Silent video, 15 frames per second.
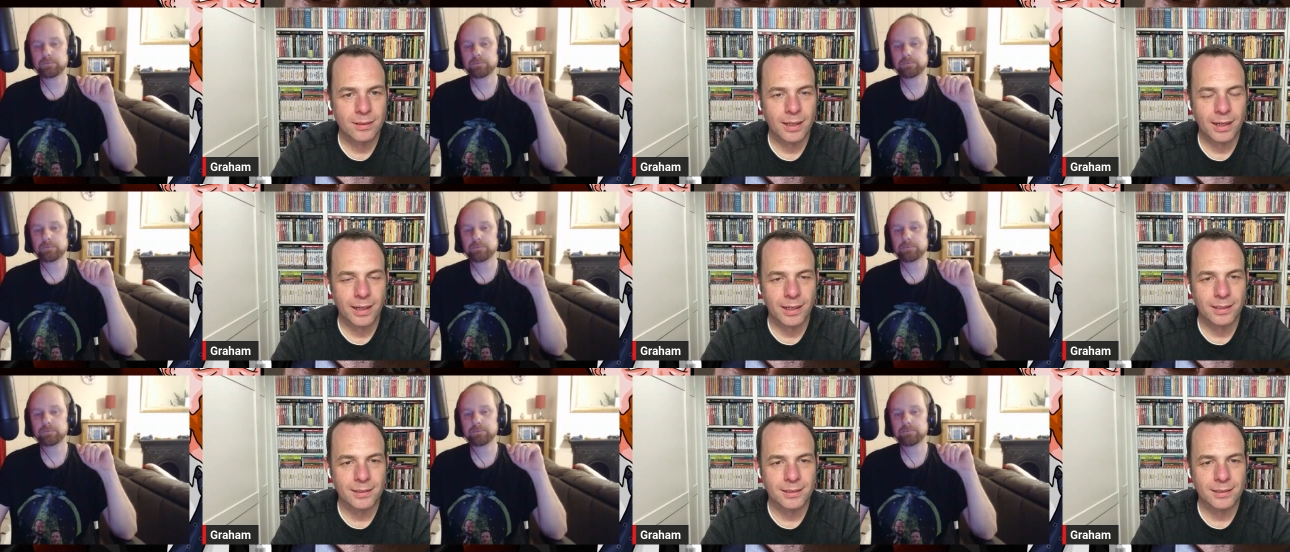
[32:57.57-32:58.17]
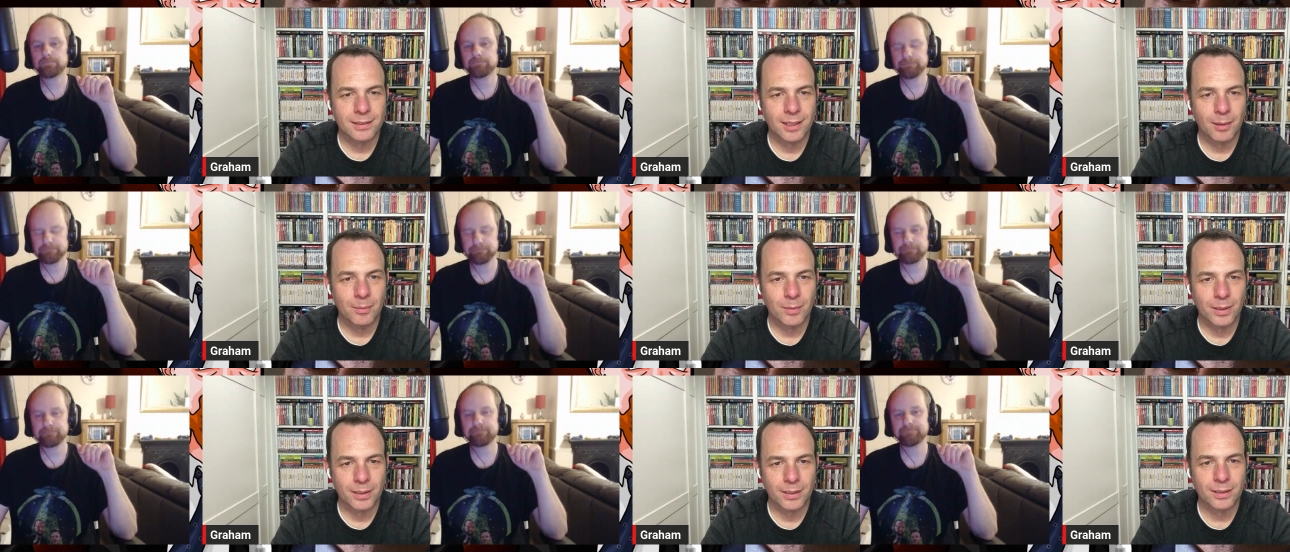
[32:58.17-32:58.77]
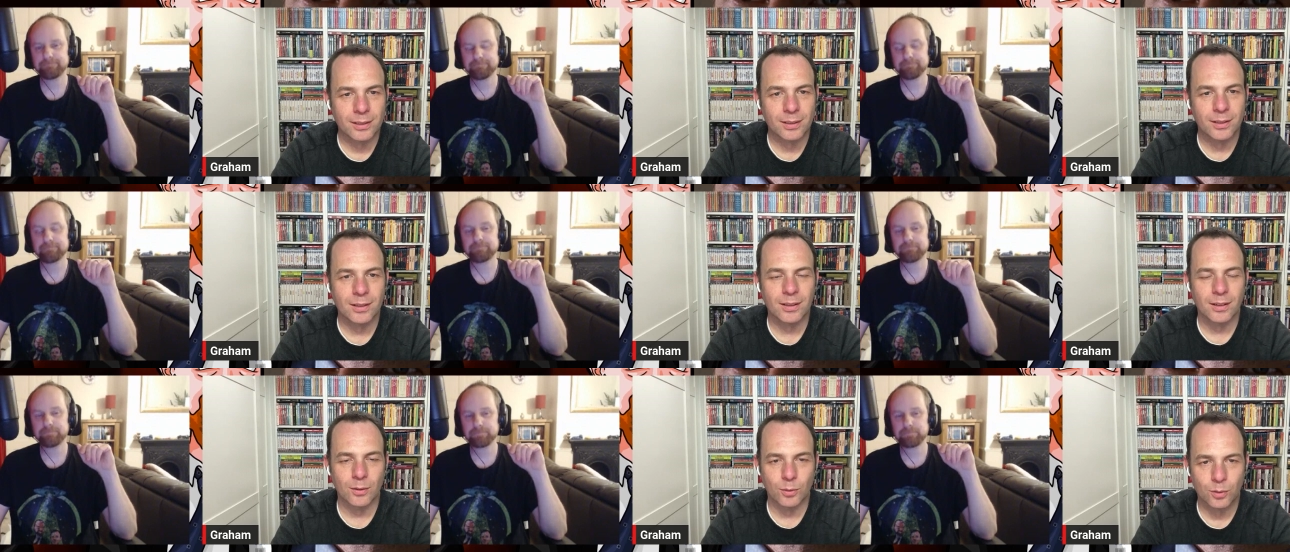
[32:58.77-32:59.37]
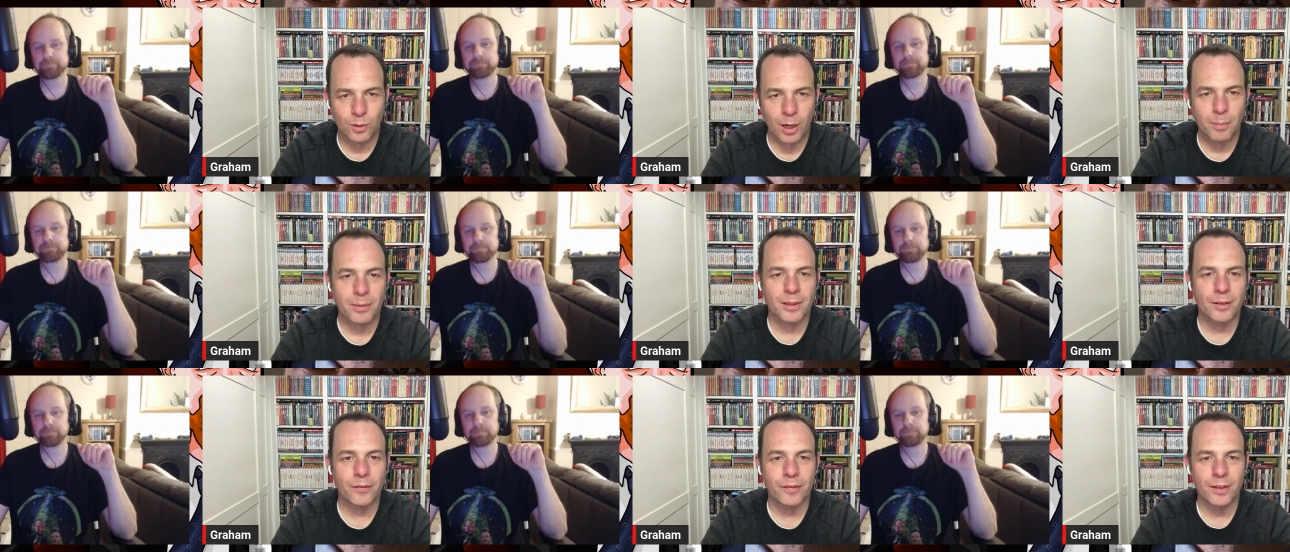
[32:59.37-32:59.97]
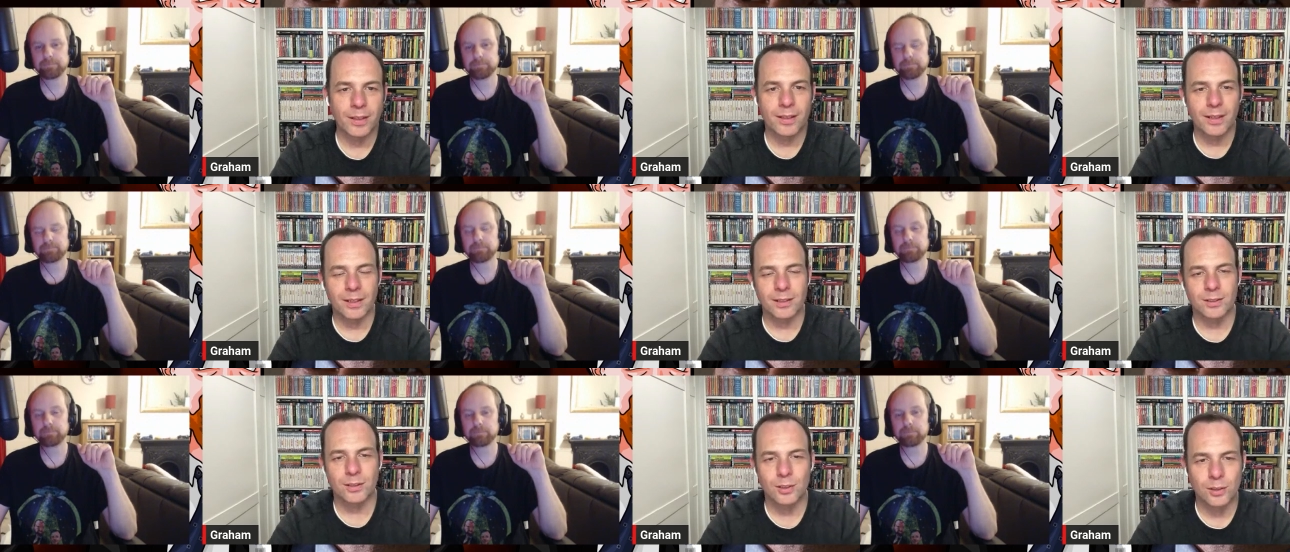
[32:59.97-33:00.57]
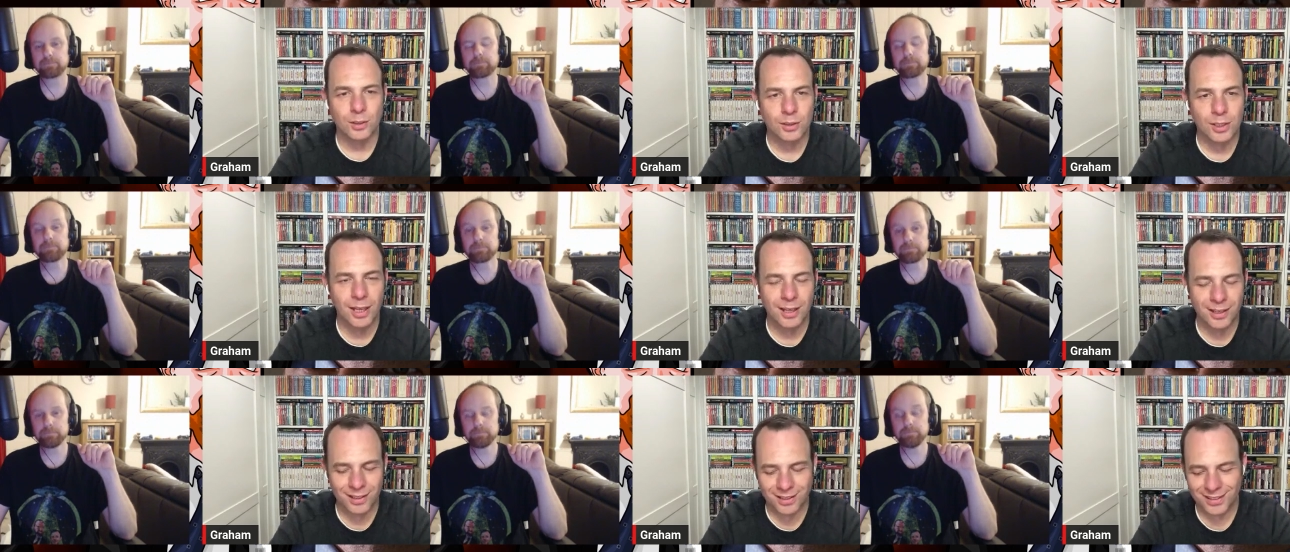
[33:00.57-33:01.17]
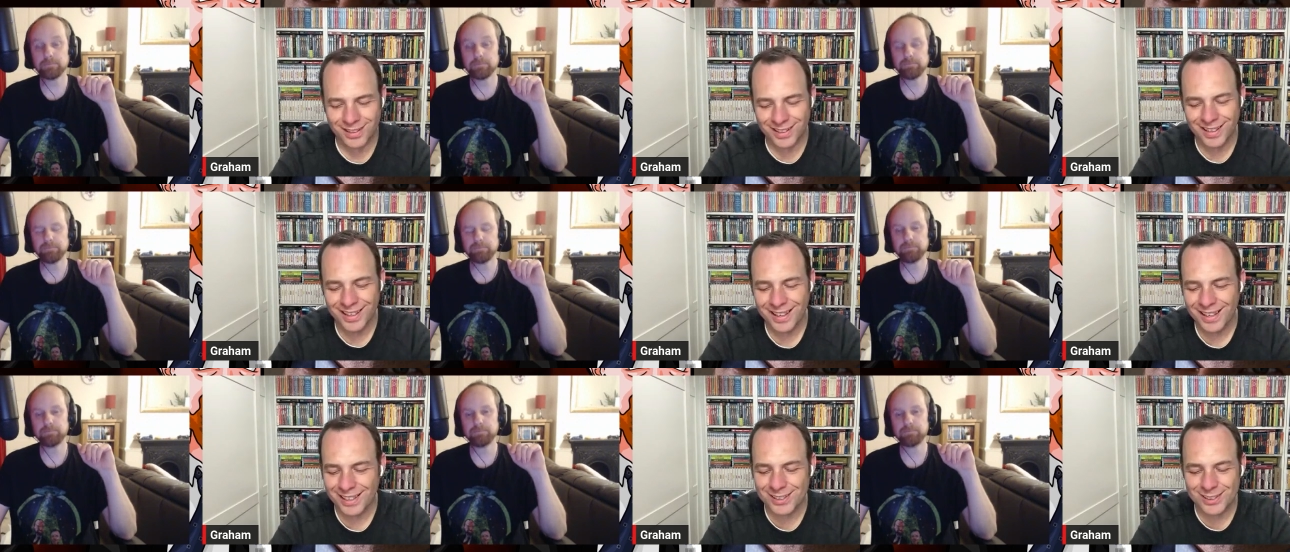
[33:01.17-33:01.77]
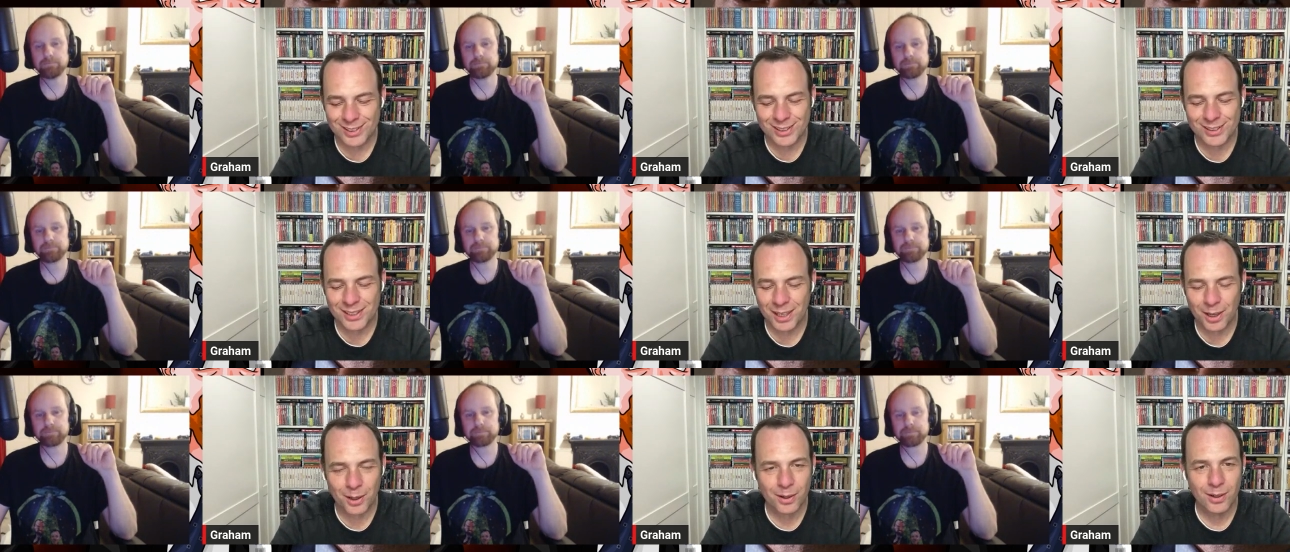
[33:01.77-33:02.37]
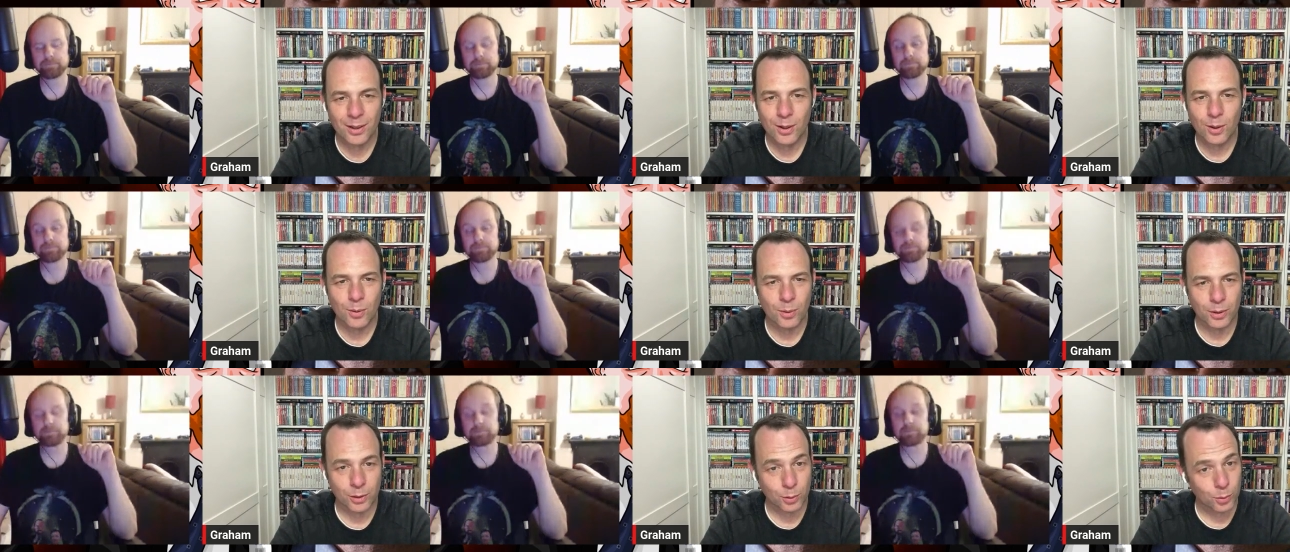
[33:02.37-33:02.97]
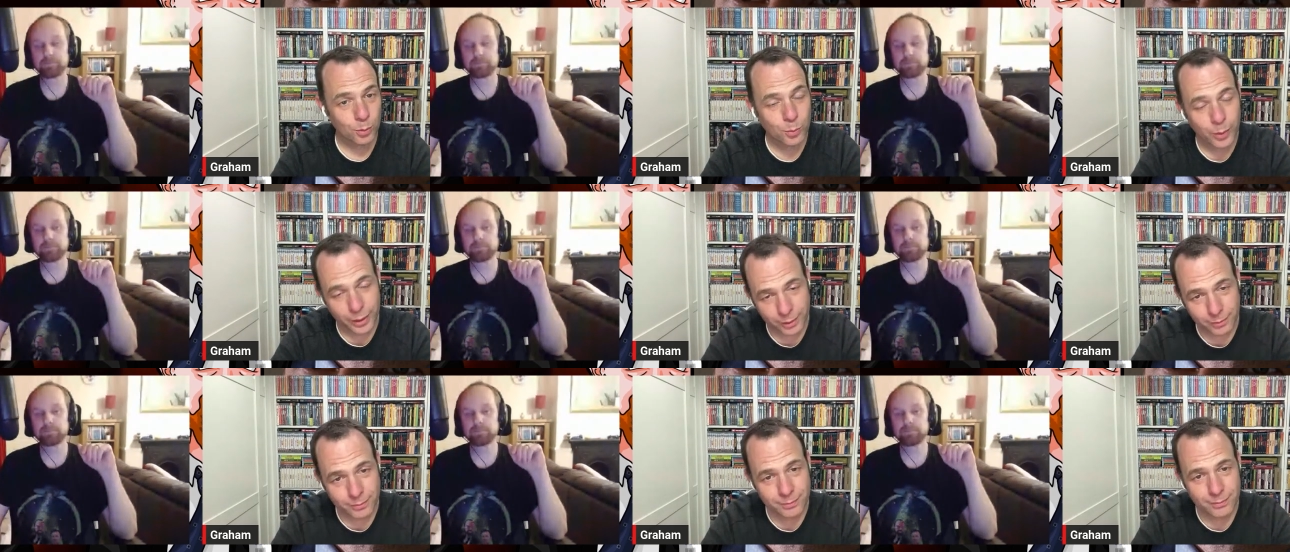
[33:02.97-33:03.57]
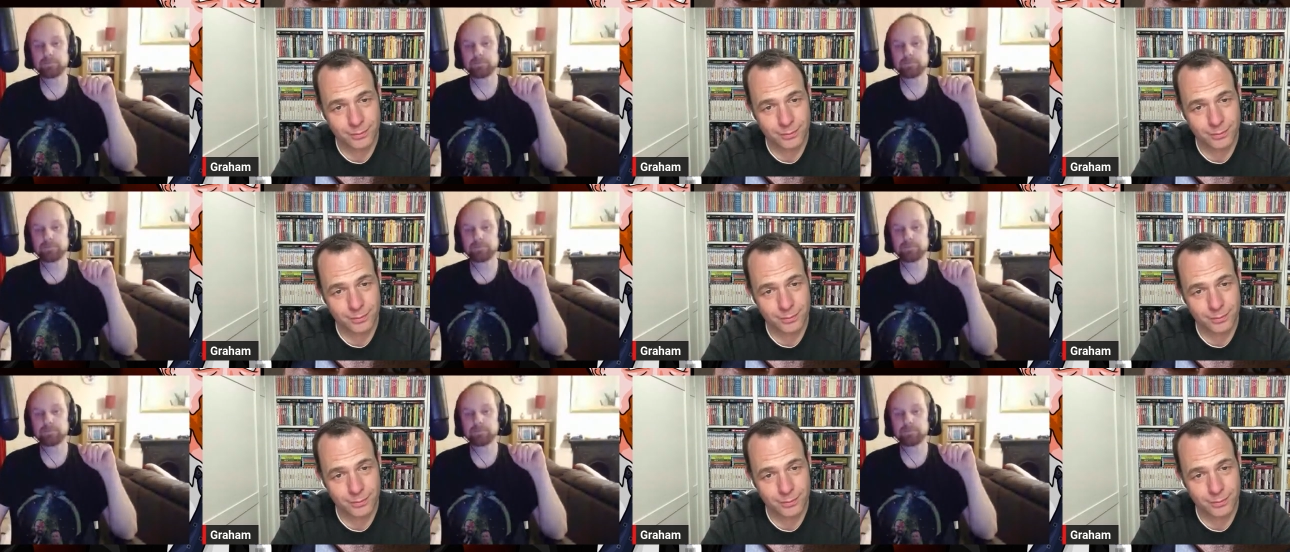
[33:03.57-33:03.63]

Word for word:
Speaker 1: and him, like, you know, grabbing the feet, and she's just, it's just that, what you doing, Wayne?